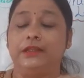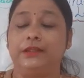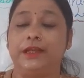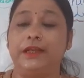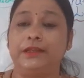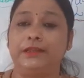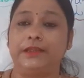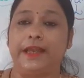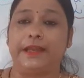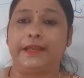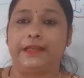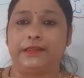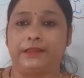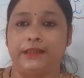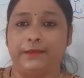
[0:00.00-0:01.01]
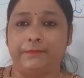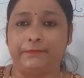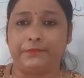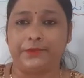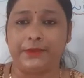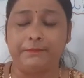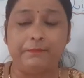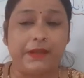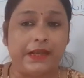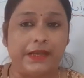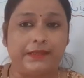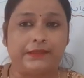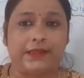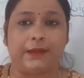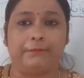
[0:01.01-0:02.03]
Just take a simple
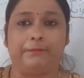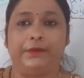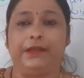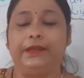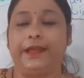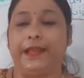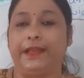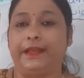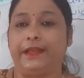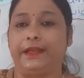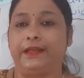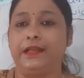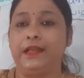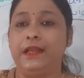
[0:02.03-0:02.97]
example. Take a